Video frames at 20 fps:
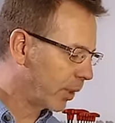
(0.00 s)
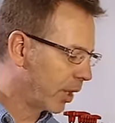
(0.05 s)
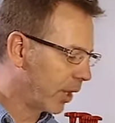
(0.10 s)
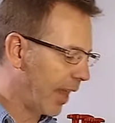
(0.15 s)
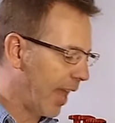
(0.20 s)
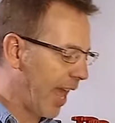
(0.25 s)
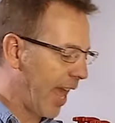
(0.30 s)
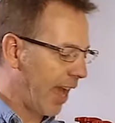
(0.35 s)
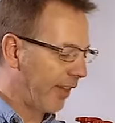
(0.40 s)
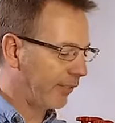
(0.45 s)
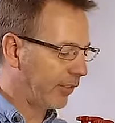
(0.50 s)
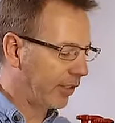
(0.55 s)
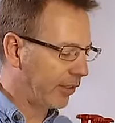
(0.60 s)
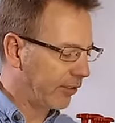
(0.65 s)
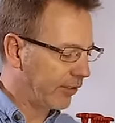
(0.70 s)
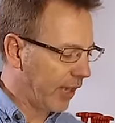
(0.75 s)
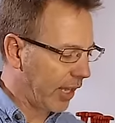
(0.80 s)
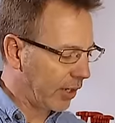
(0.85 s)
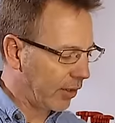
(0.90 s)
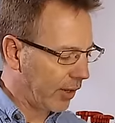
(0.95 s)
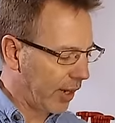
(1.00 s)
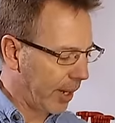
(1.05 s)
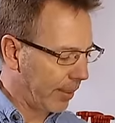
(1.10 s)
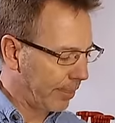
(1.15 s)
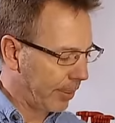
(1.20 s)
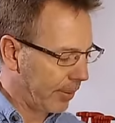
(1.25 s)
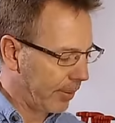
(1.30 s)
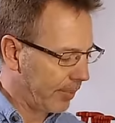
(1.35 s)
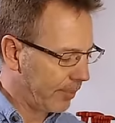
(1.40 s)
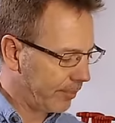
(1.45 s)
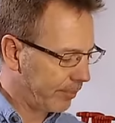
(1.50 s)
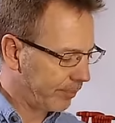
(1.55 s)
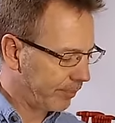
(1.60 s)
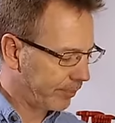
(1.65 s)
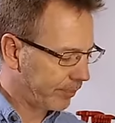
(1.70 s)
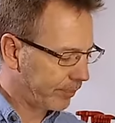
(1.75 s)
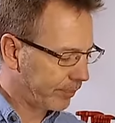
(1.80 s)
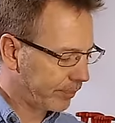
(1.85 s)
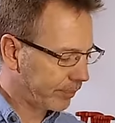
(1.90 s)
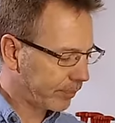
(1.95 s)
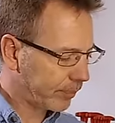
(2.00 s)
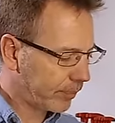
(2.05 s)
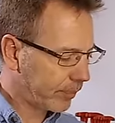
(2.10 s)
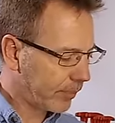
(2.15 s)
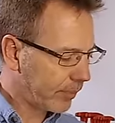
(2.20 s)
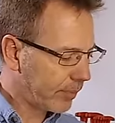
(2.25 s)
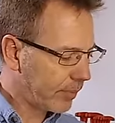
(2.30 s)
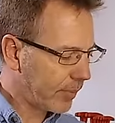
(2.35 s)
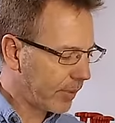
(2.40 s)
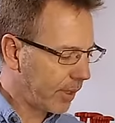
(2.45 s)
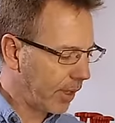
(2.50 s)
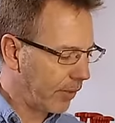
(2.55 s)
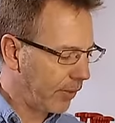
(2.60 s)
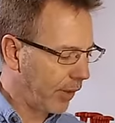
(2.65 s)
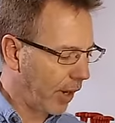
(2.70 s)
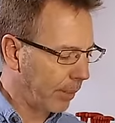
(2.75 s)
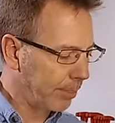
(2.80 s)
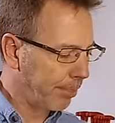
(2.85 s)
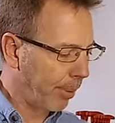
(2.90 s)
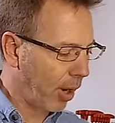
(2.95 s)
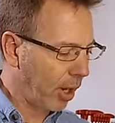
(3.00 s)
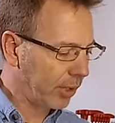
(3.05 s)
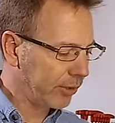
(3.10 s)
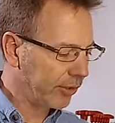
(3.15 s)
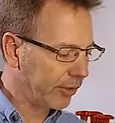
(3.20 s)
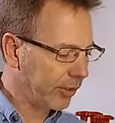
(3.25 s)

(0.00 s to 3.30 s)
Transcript: we're going to have to center up our bar